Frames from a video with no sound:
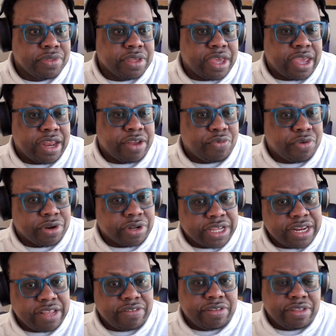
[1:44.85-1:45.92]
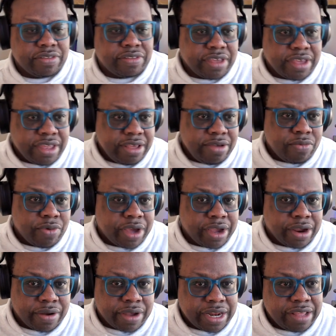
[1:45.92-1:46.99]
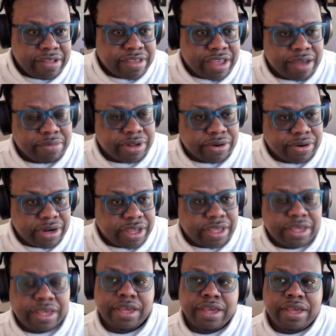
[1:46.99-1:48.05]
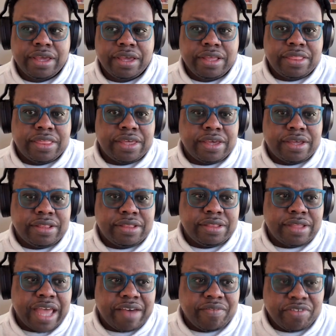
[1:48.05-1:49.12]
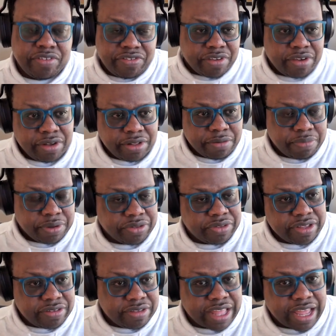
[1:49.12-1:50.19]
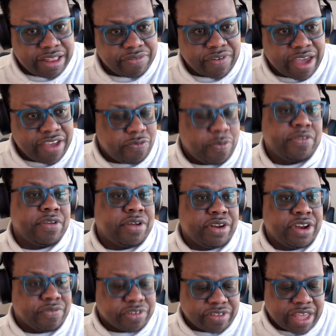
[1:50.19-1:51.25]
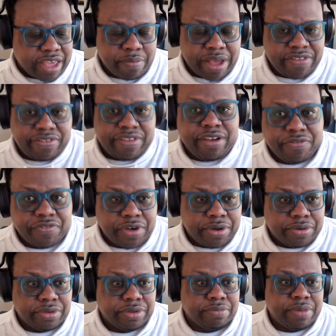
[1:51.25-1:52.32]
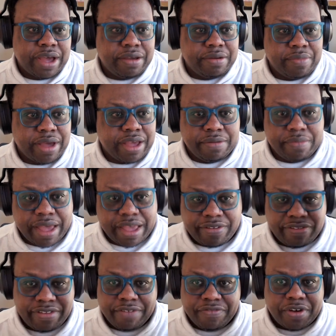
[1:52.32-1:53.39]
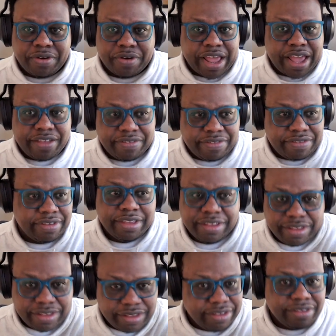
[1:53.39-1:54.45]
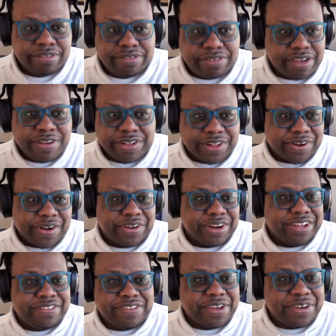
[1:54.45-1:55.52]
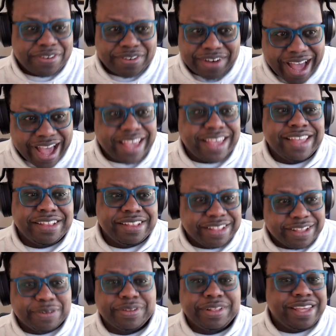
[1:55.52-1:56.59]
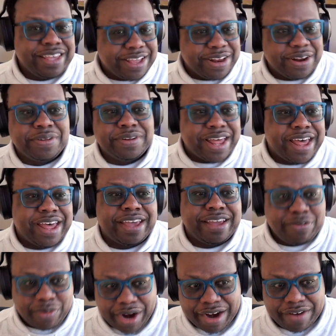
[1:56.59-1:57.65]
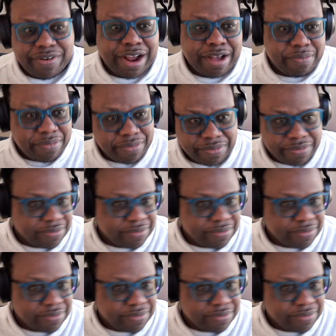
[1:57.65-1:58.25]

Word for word: And if we we're leaning to this anywhere, anytime learning, then having cellular built into that device makes all the difference. Like my cell phone, my my my cell phone has cellular on it, so I can literally get online wherever I'm